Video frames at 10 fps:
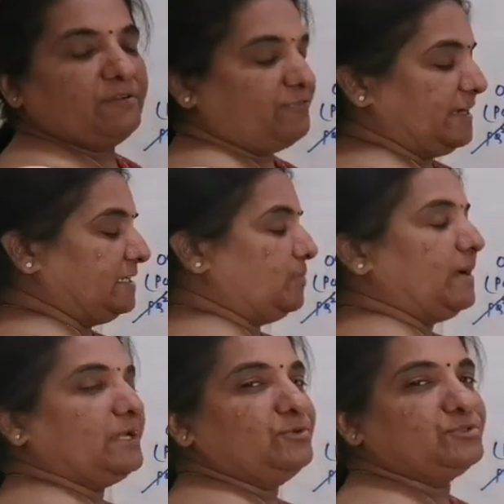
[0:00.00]
Find the
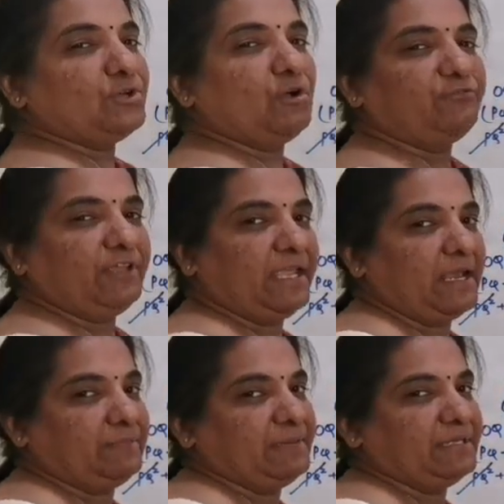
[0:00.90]
values of A
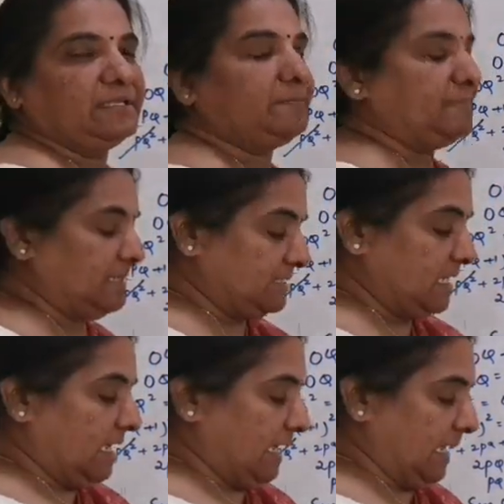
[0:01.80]
and B. That means
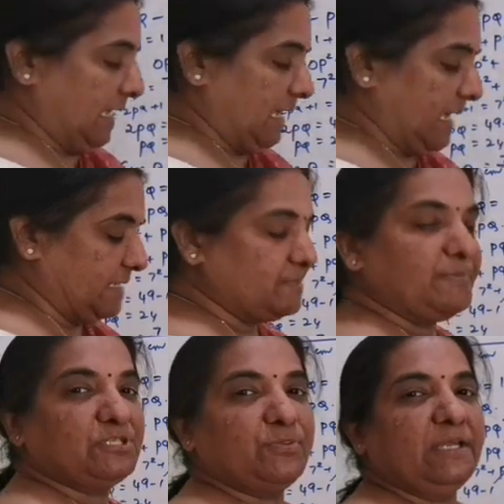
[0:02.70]
A lies
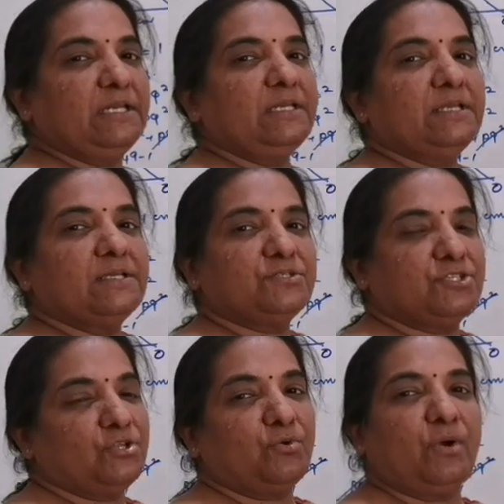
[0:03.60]
between
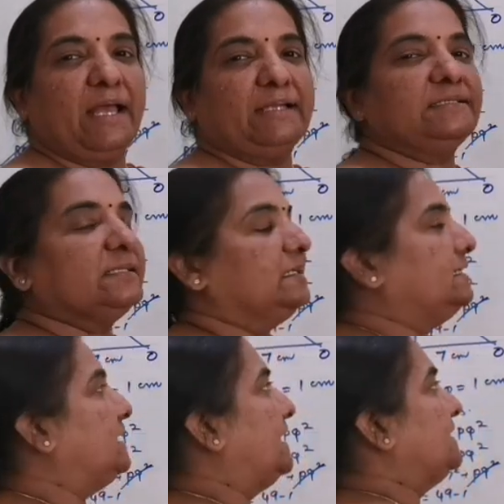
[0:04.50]
0 and
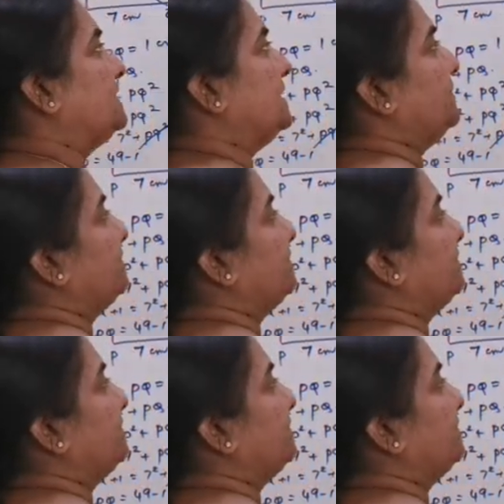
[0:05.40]
90.